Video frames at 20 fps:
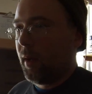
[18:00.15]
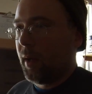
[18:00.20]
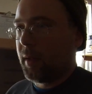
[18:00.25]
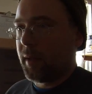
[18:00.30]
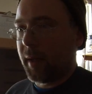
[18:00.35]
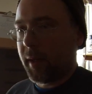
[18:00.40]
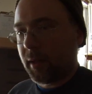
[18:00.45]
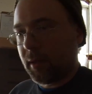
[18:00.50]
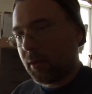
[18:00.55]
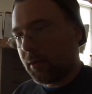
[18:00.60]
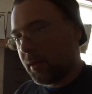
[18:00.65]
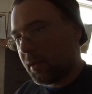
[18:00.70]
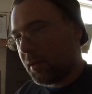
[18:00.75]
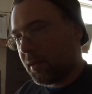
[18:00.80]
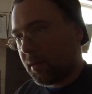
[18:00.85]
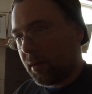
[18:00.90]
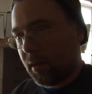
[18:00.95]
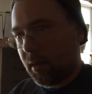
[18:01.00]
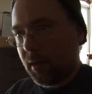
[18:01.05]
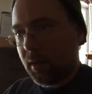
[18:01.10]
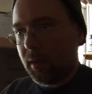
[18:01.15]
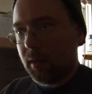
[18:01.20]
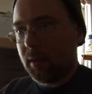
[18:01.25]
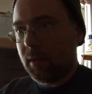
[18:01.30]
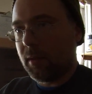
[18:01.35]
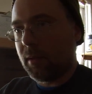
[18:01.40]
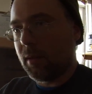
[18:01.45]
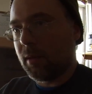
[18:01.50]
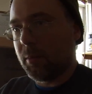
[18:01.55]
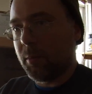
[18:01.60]
And I could only
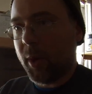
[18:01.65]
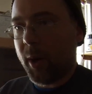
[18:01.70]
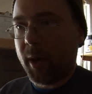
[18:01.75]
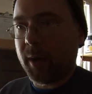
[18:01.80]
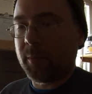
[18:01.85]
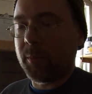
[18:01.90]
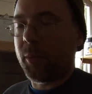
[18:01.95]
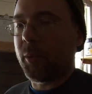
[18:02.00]
see the bottom